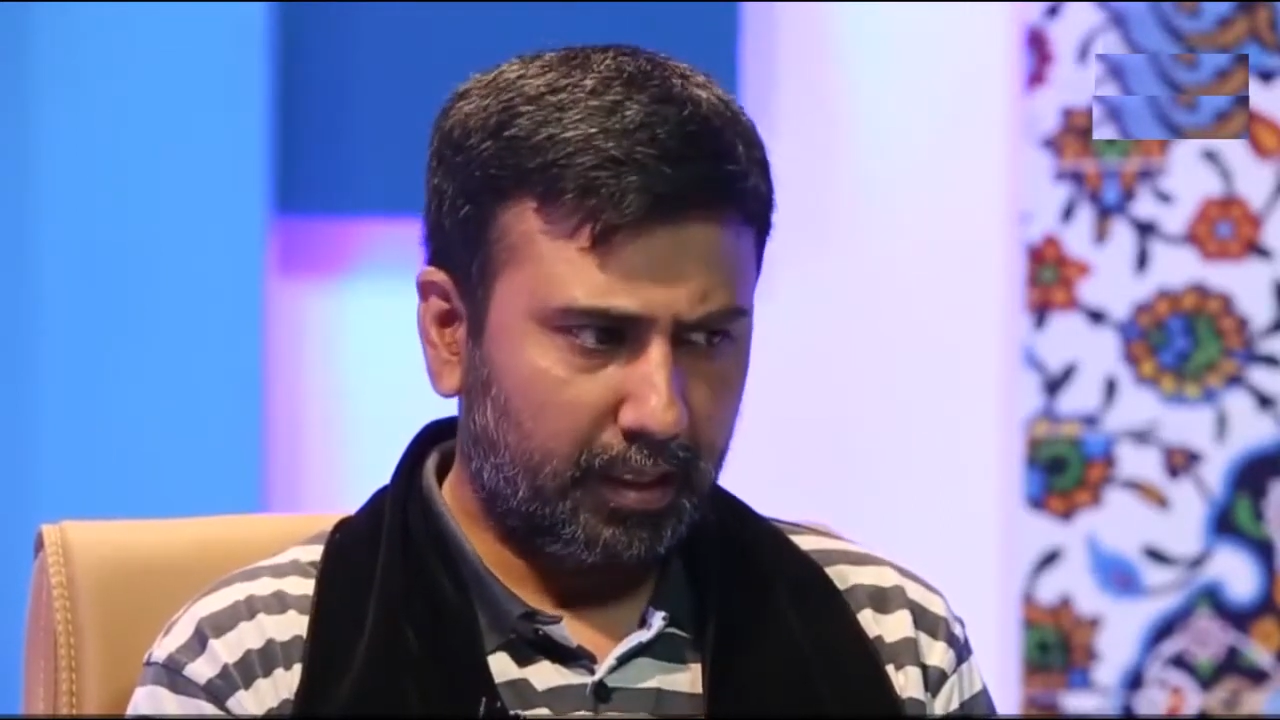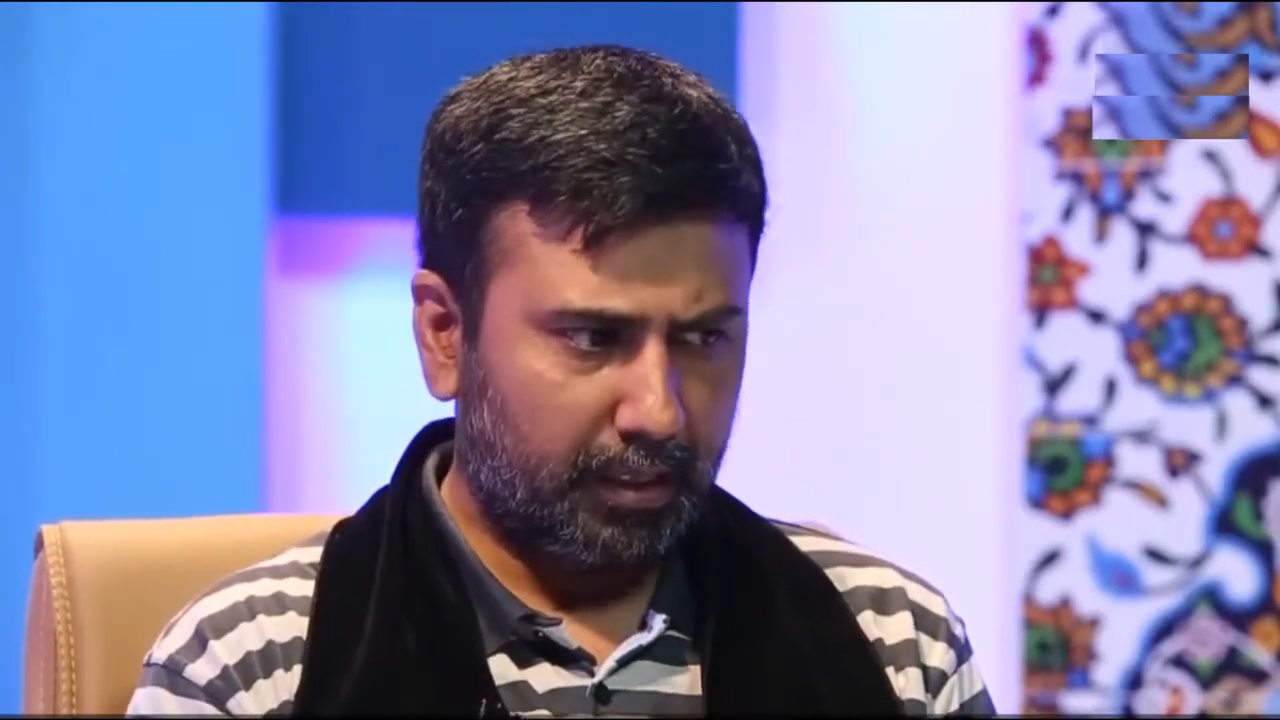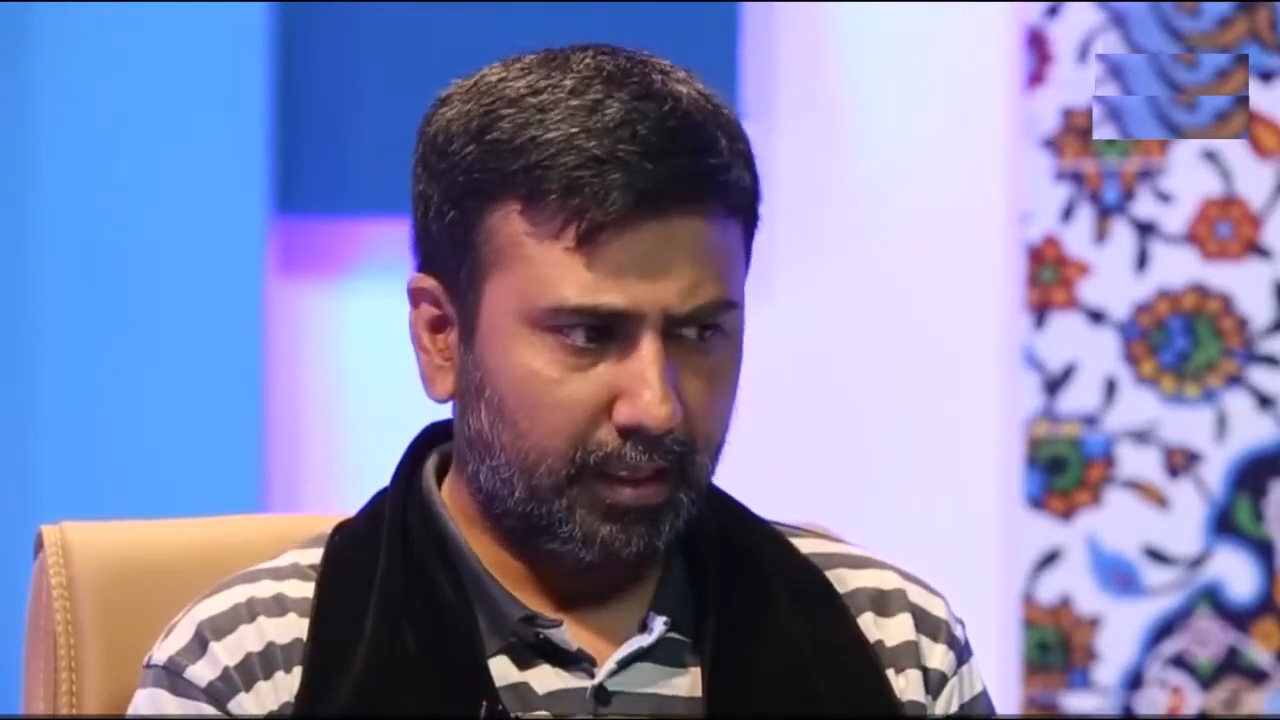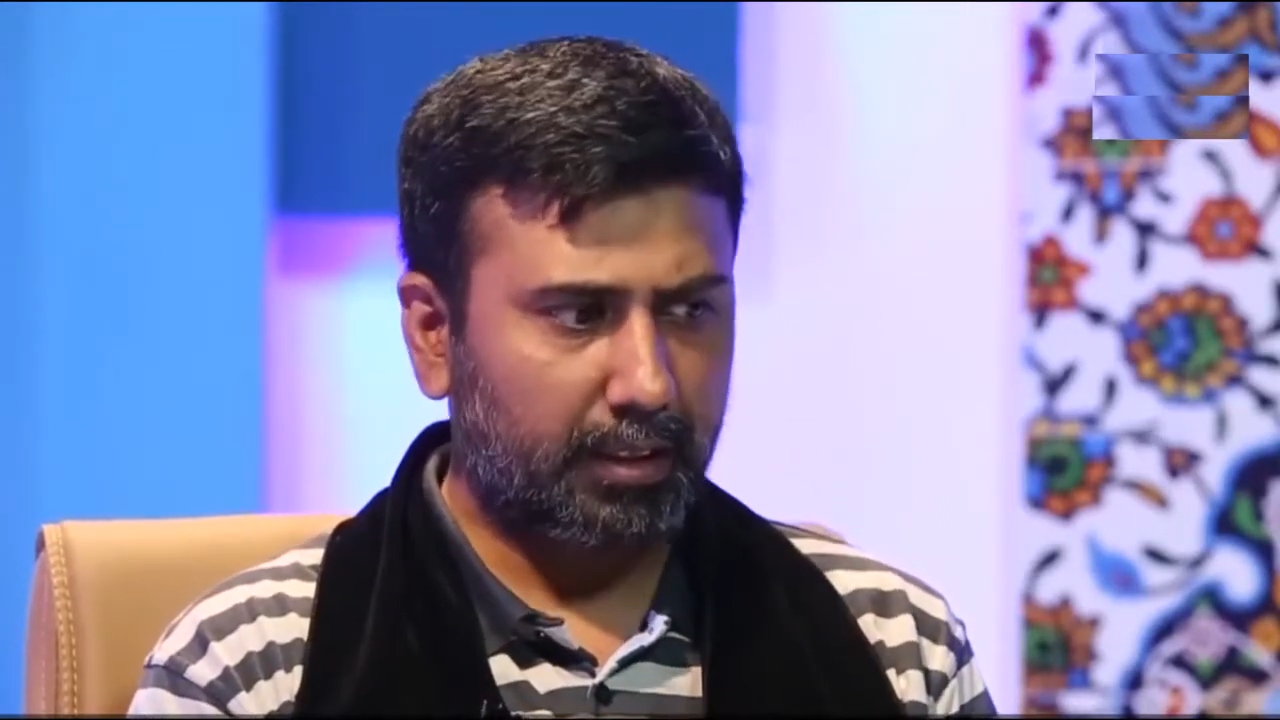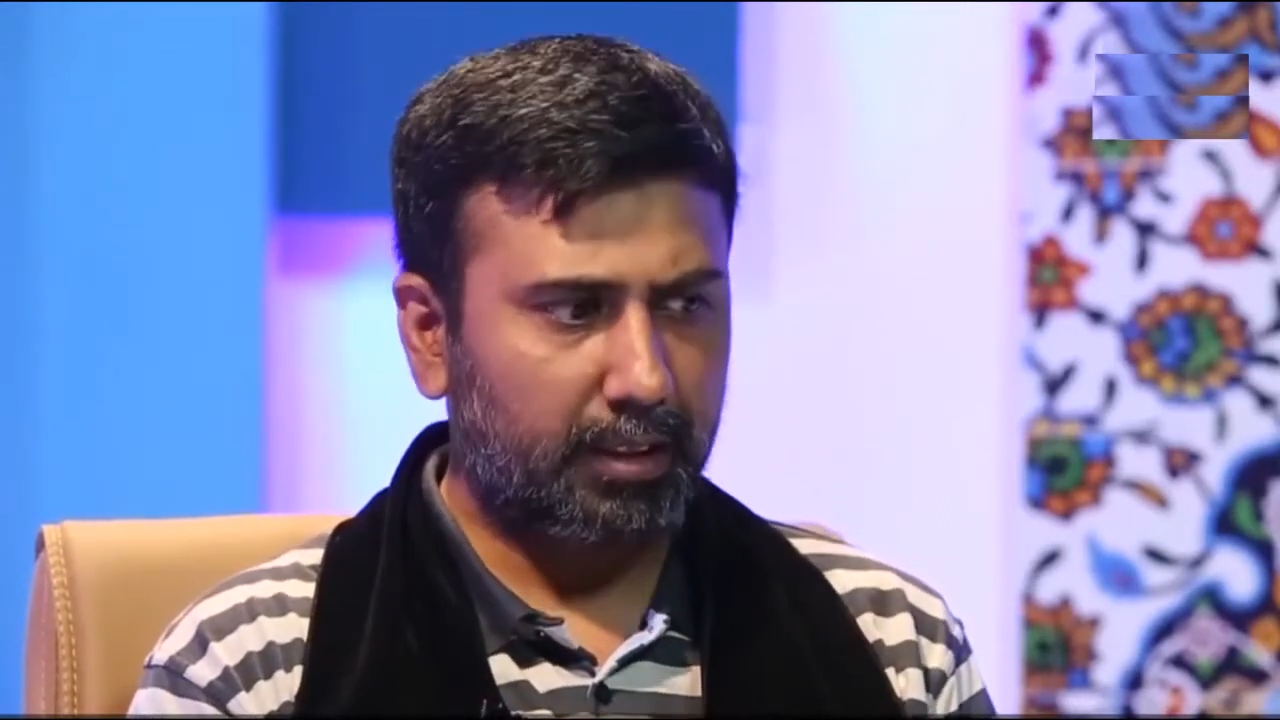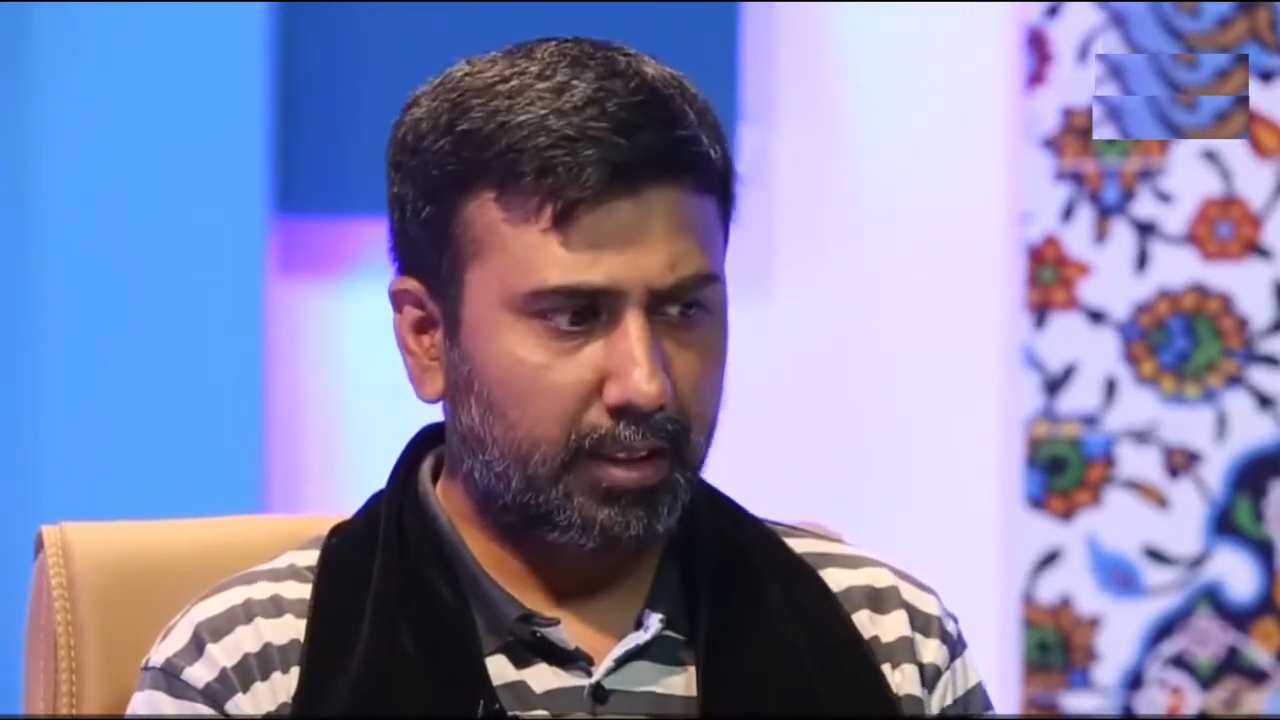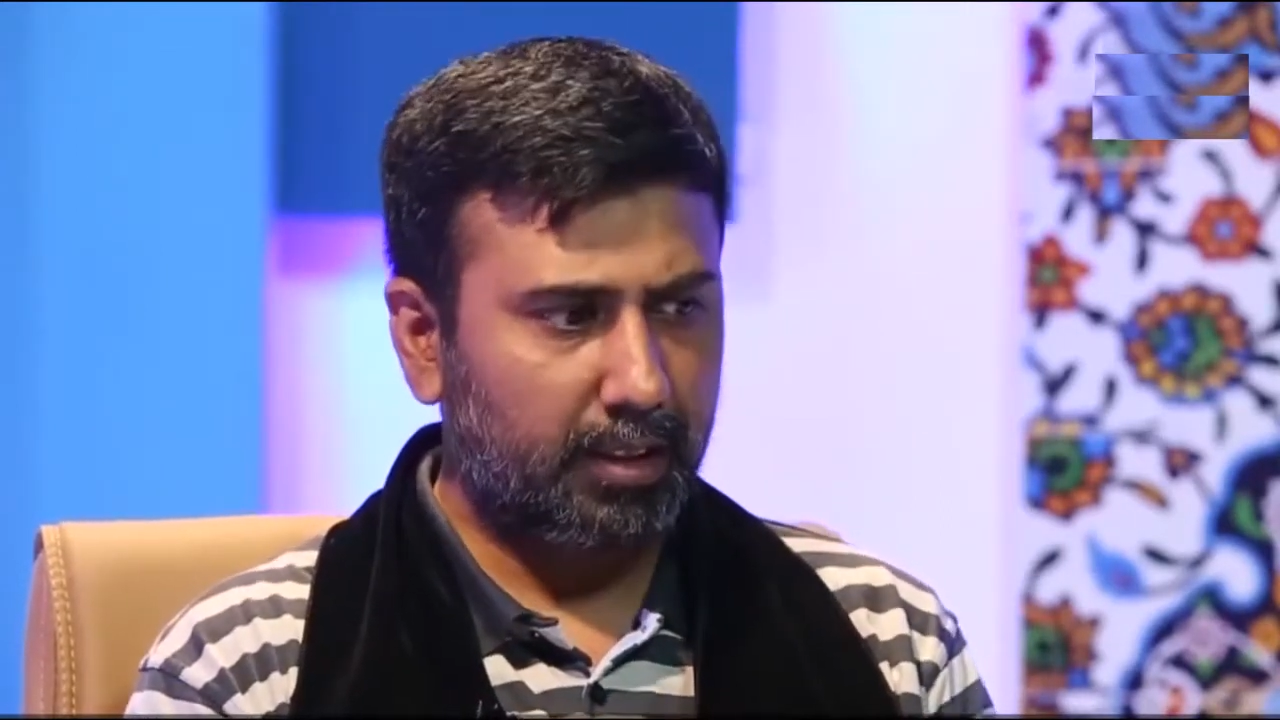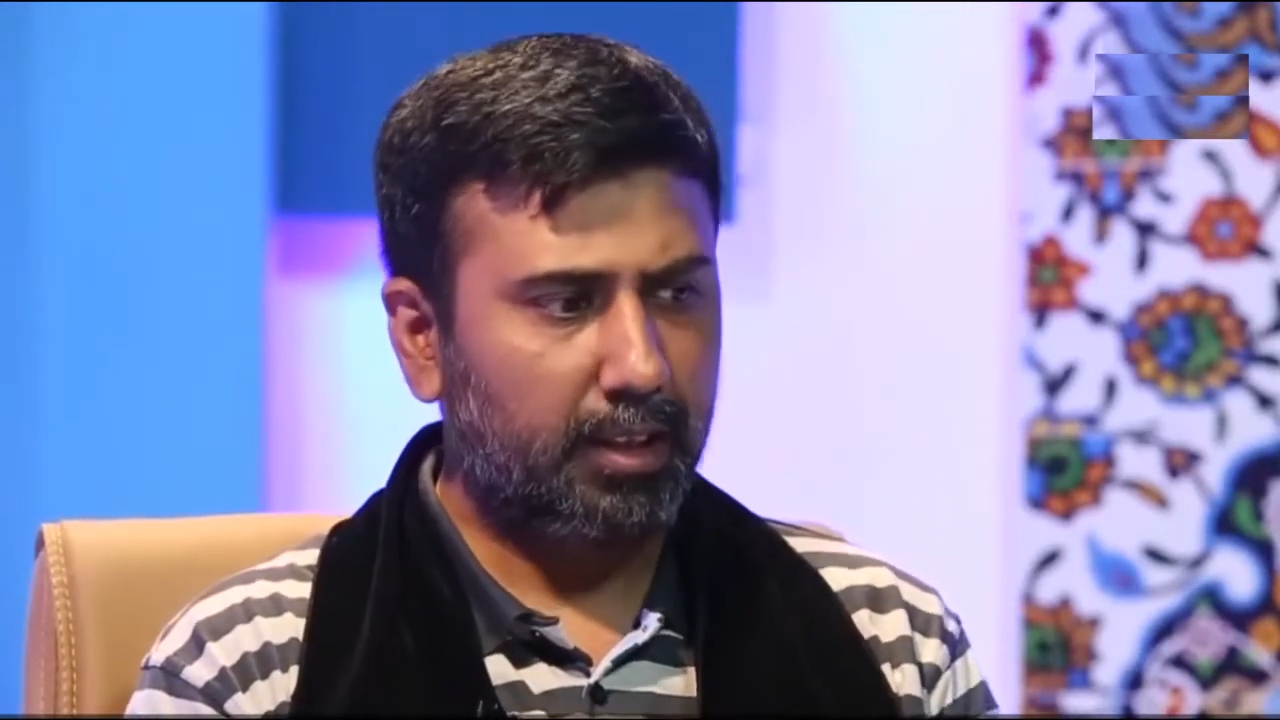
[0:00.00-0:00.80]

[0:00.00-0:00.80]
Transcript: cousin,